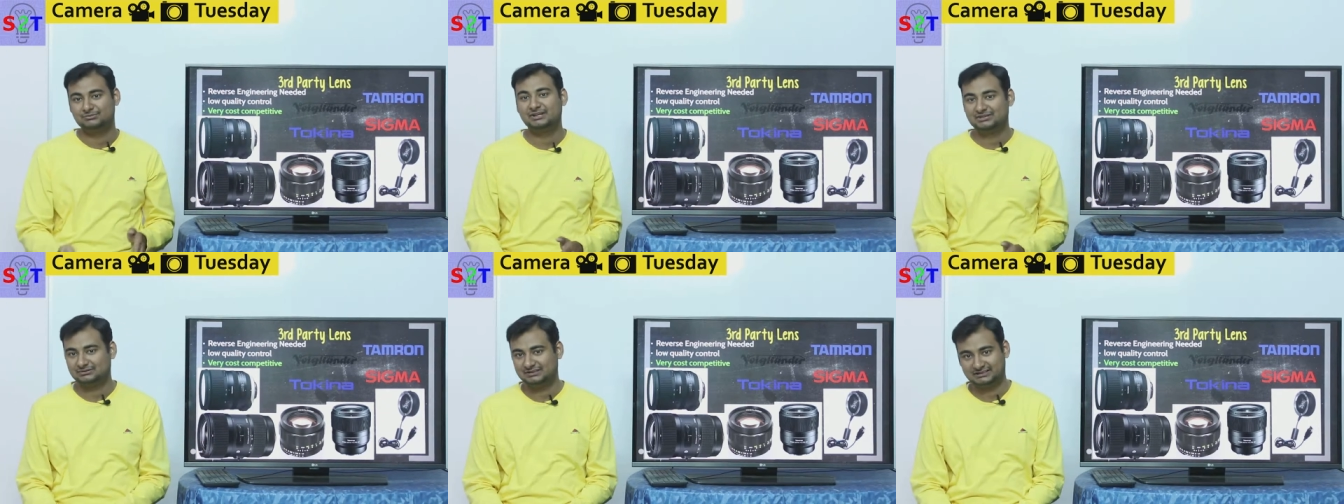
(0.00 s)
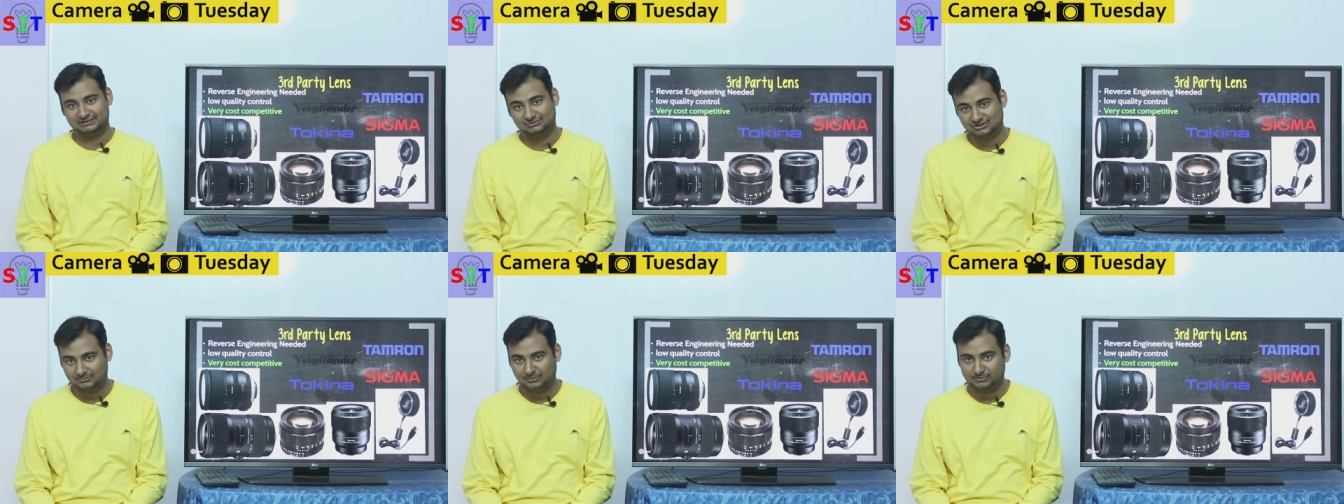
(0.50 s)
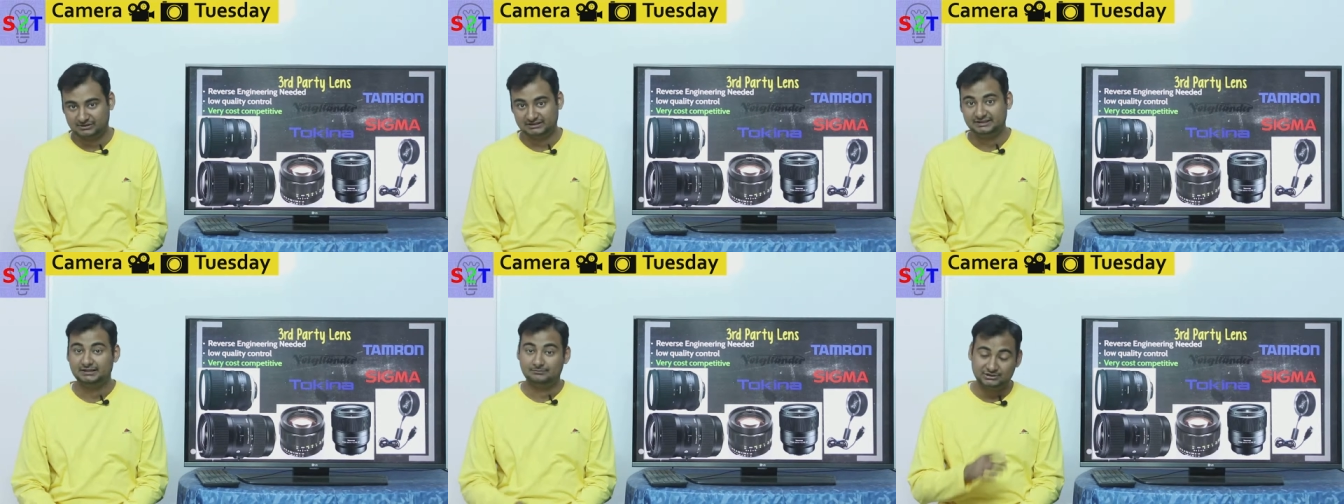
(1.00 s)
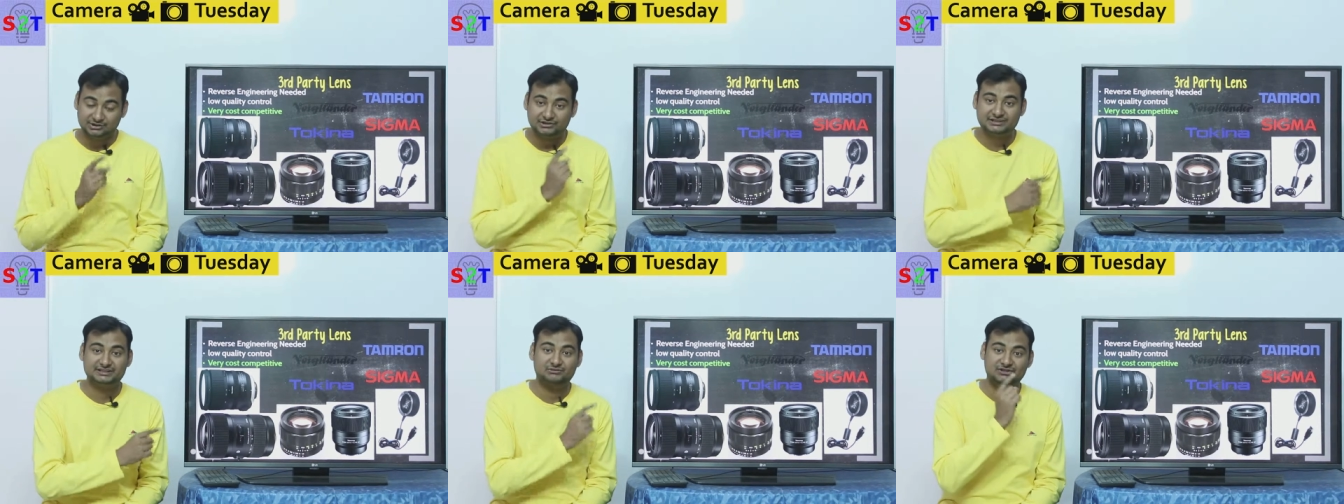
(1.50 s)
to make sure that it works properly
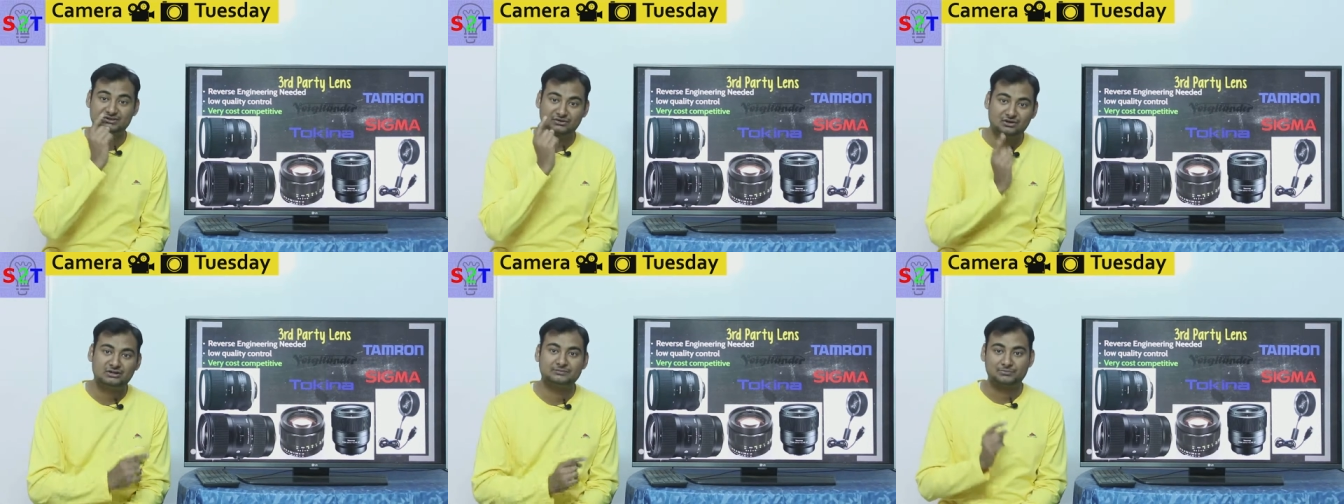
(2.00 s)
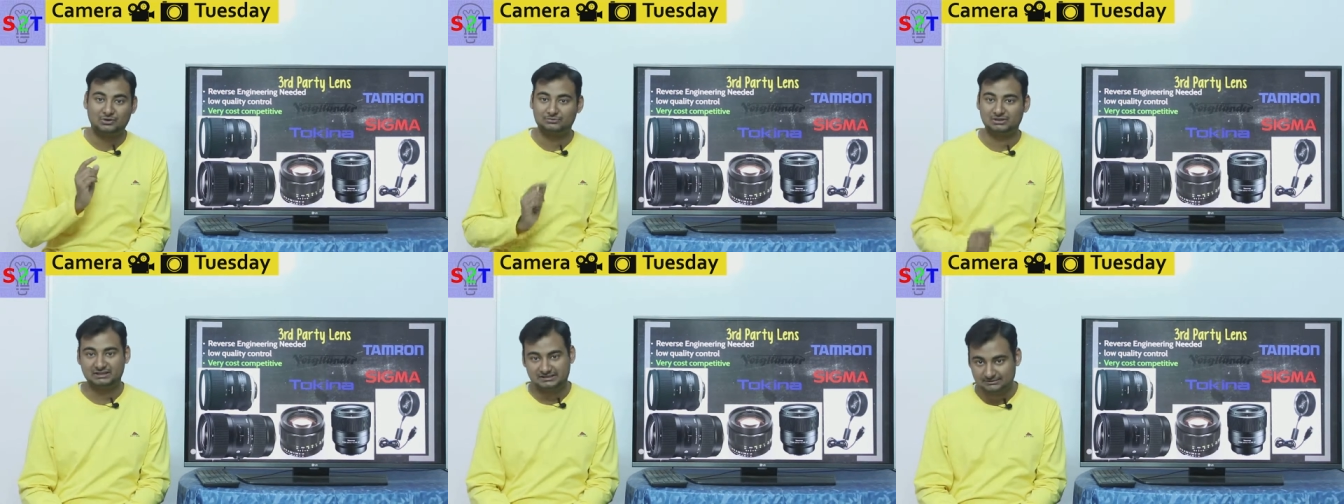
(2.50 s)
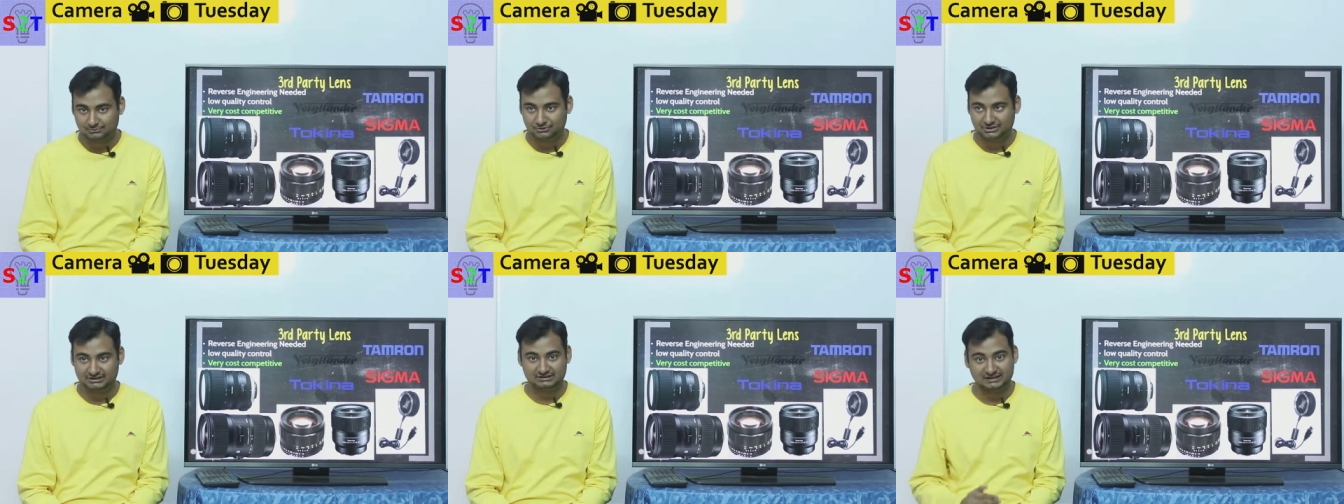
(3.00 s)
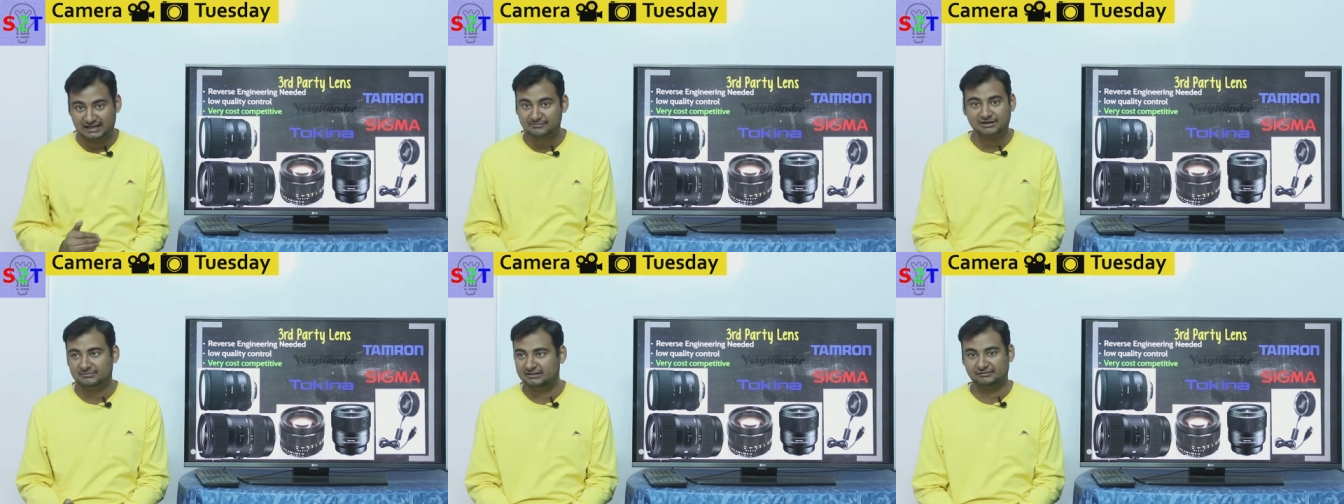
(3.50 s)
because it was not properly supported the
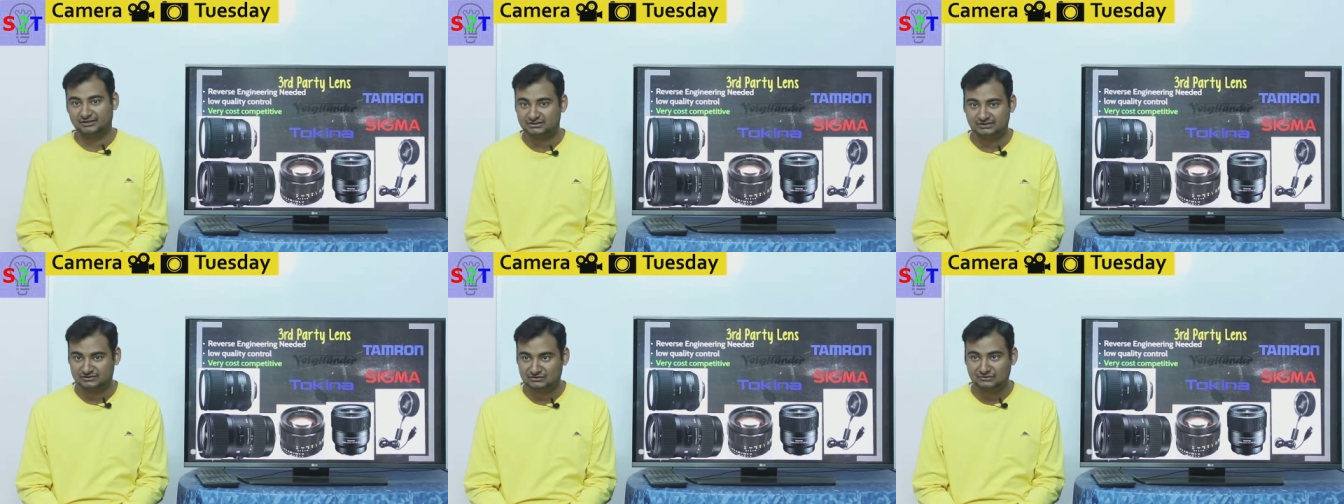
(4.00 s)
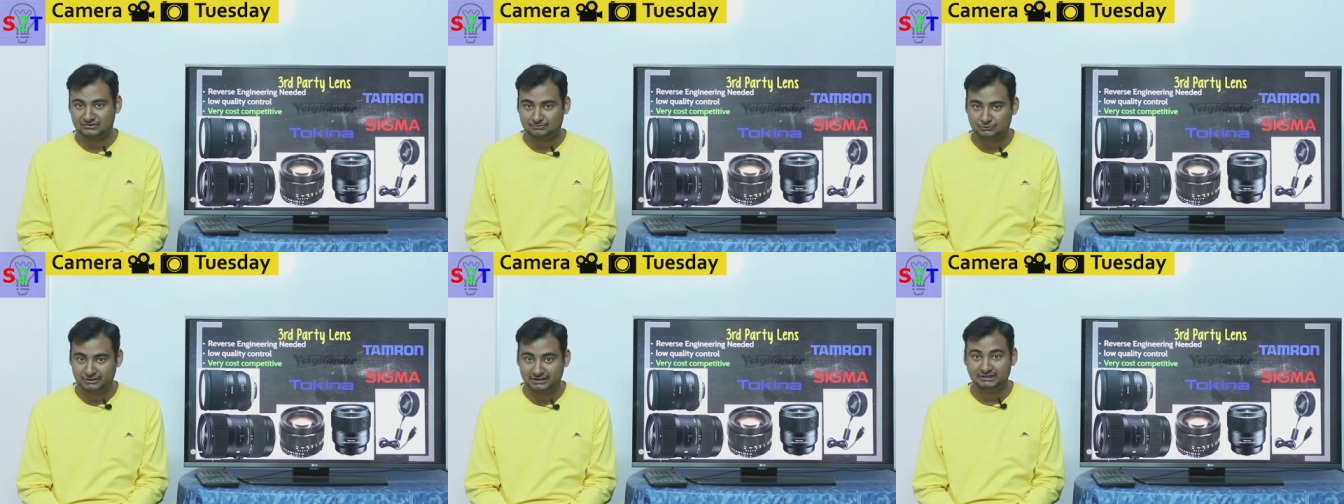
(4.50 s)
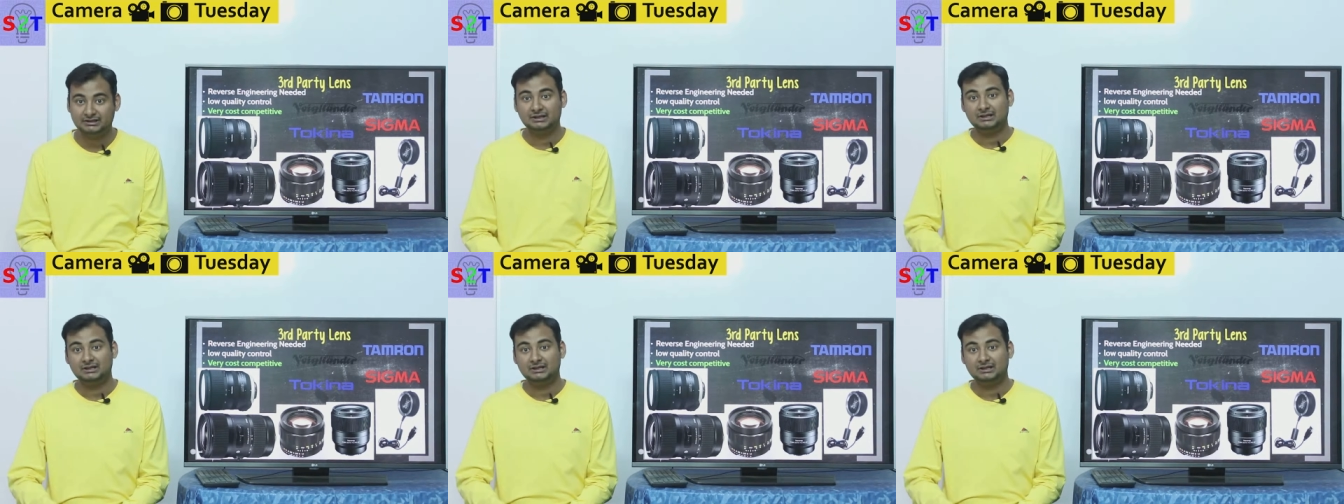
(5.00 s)
camera manufacturer does not support it